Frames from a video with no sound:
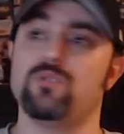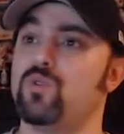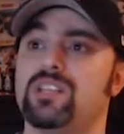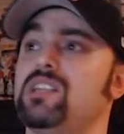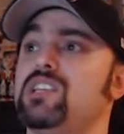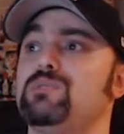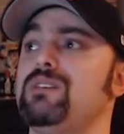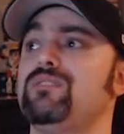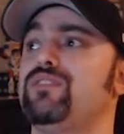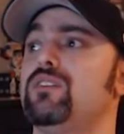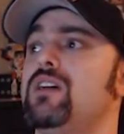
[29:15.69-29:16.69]
And what did this
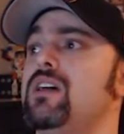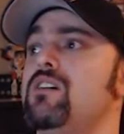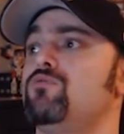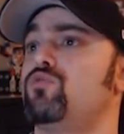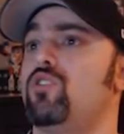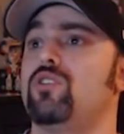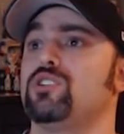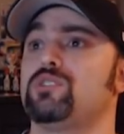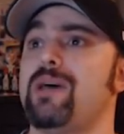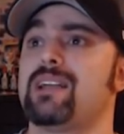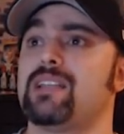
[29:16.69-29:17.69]
mean for Raw or
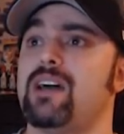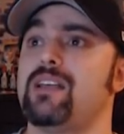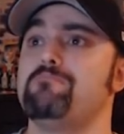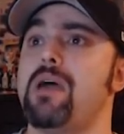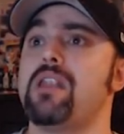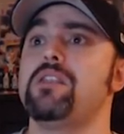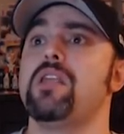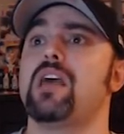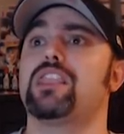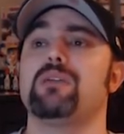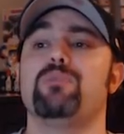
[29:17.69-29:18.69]
SmackDown. It meant
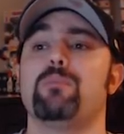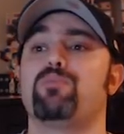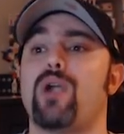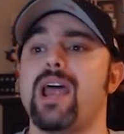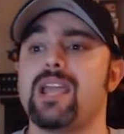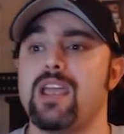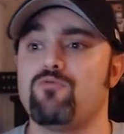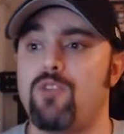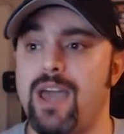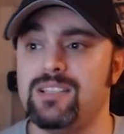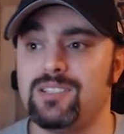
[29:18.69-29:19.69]
nothing but bragging
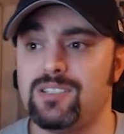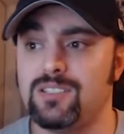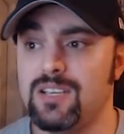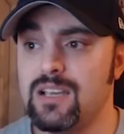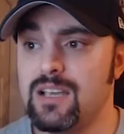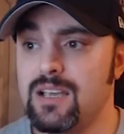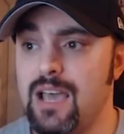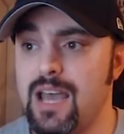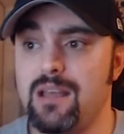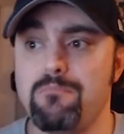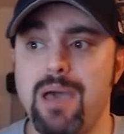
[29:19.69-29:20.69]
rights,
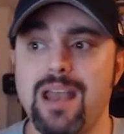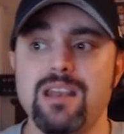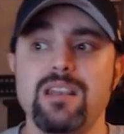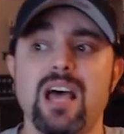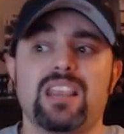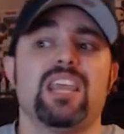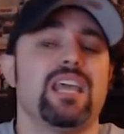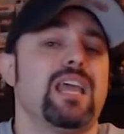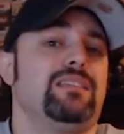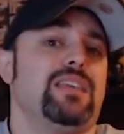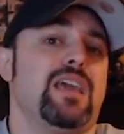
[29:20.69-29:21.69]
and it meant nothing
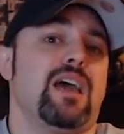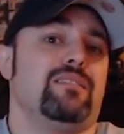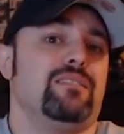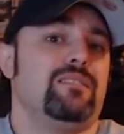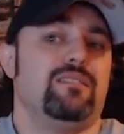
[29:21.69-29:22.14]
in the end.